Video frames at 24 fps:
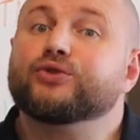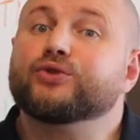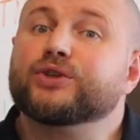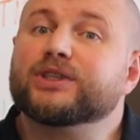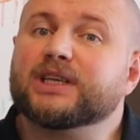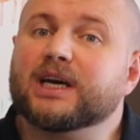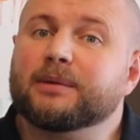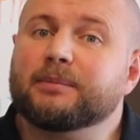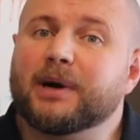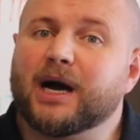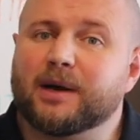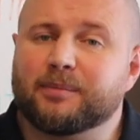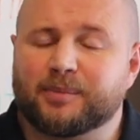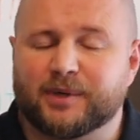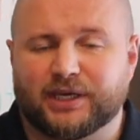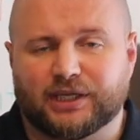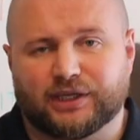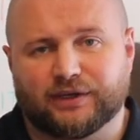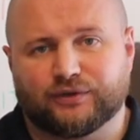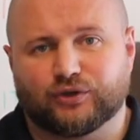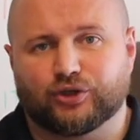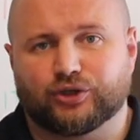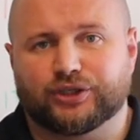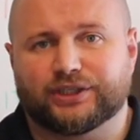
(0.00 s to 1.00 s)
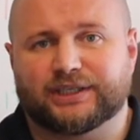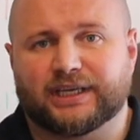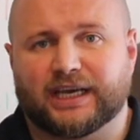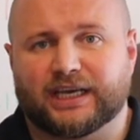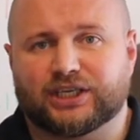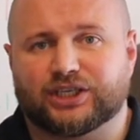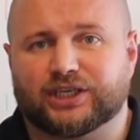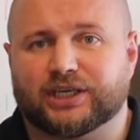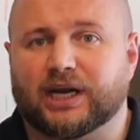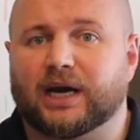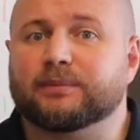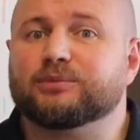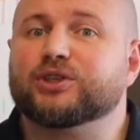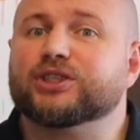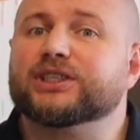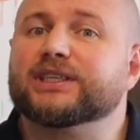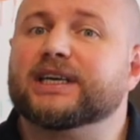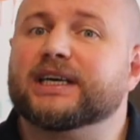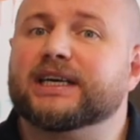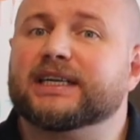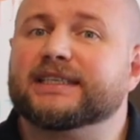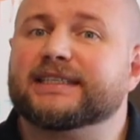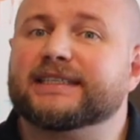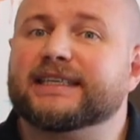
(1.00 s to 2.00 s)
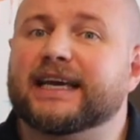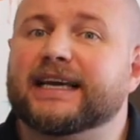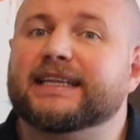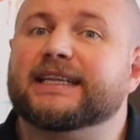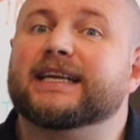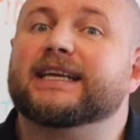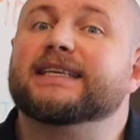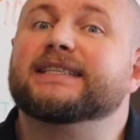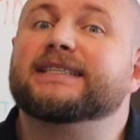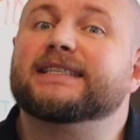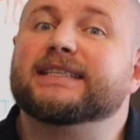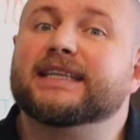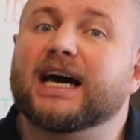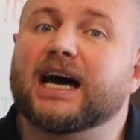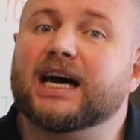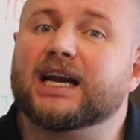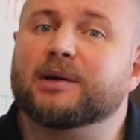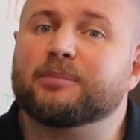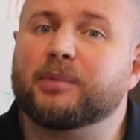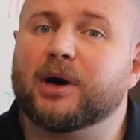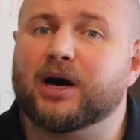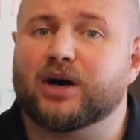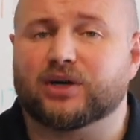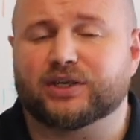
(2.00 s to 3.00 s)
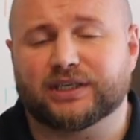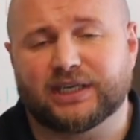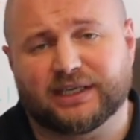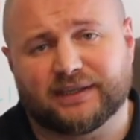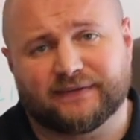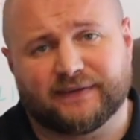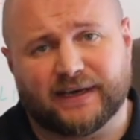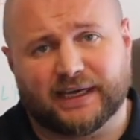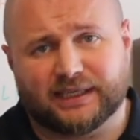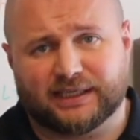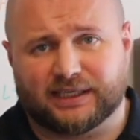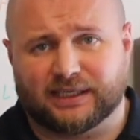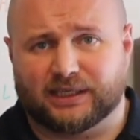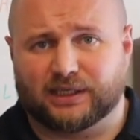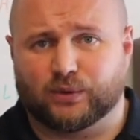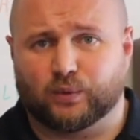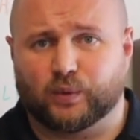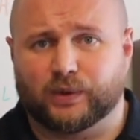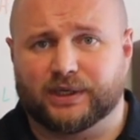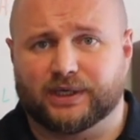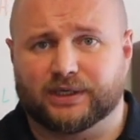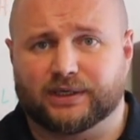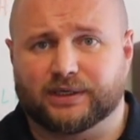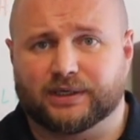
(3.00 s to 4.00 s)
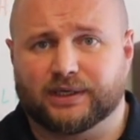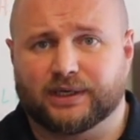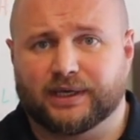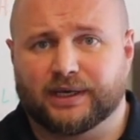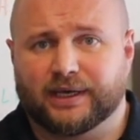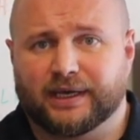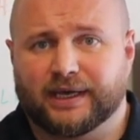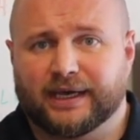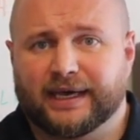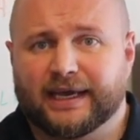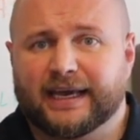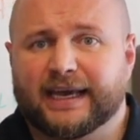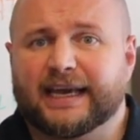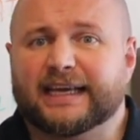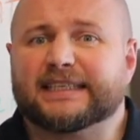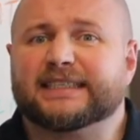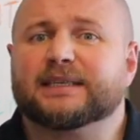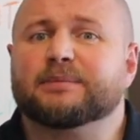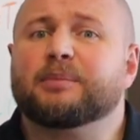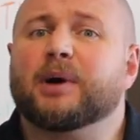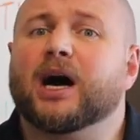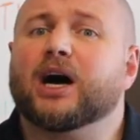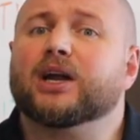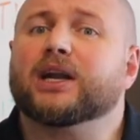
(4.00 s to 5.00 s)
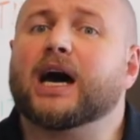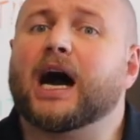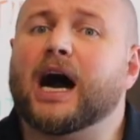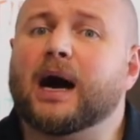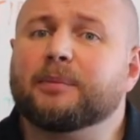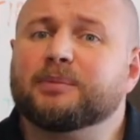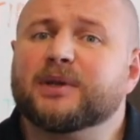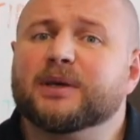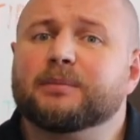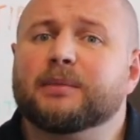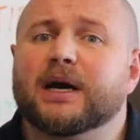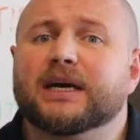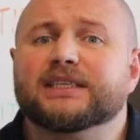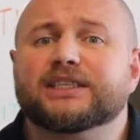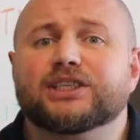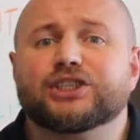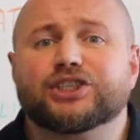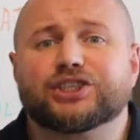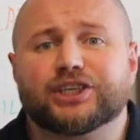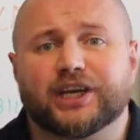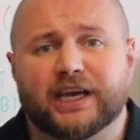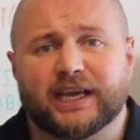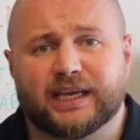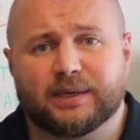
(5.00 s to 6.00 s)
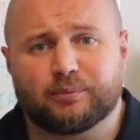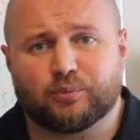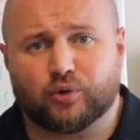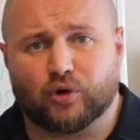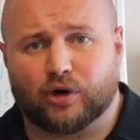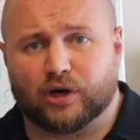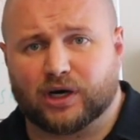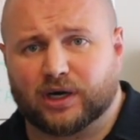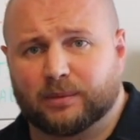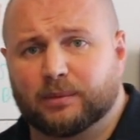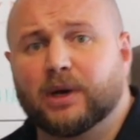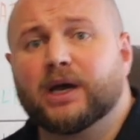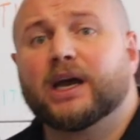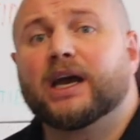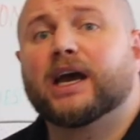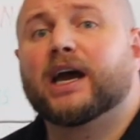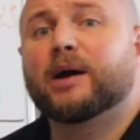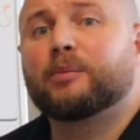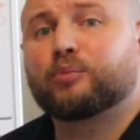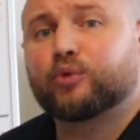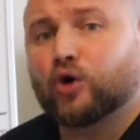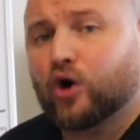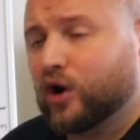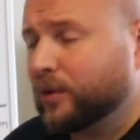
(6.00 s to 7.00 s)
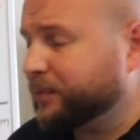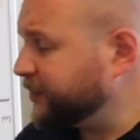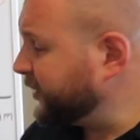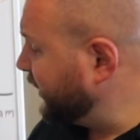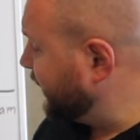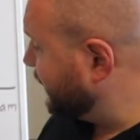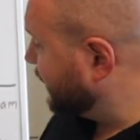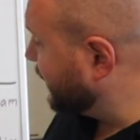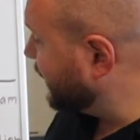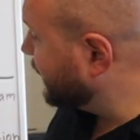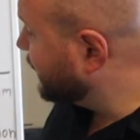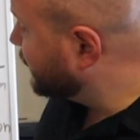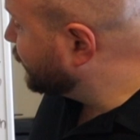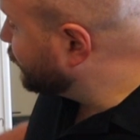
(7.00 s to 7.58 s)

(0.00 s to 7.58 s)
To sum up individualization, I'm just going to say that it's not about reinventing the wheel. It's about optimizing training program appropriately